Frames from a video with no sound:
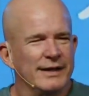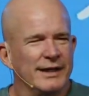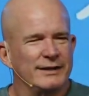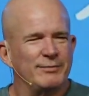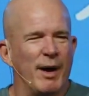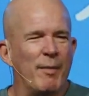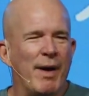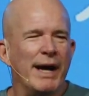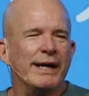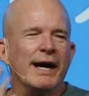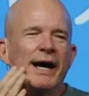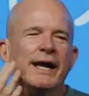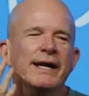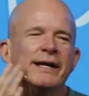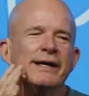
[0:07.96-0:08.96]
is my mic
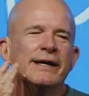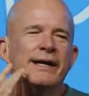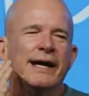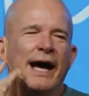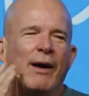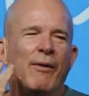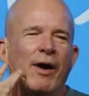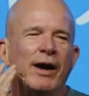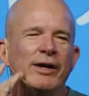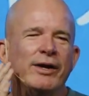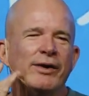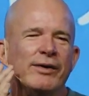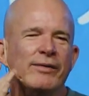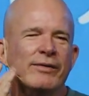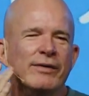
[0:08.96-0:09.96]
on? How are
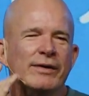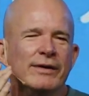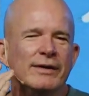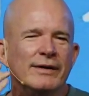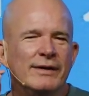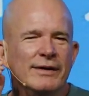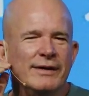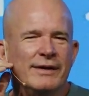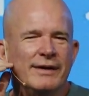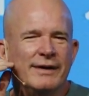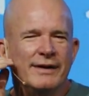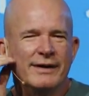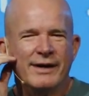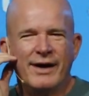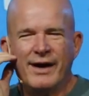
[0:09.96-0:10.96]
you?
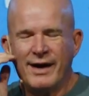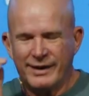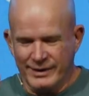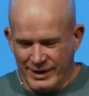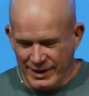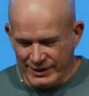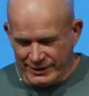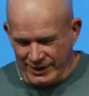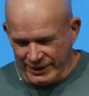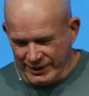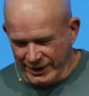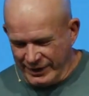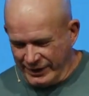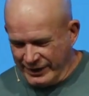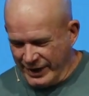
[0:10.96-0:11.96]
Good, good, good, good, good,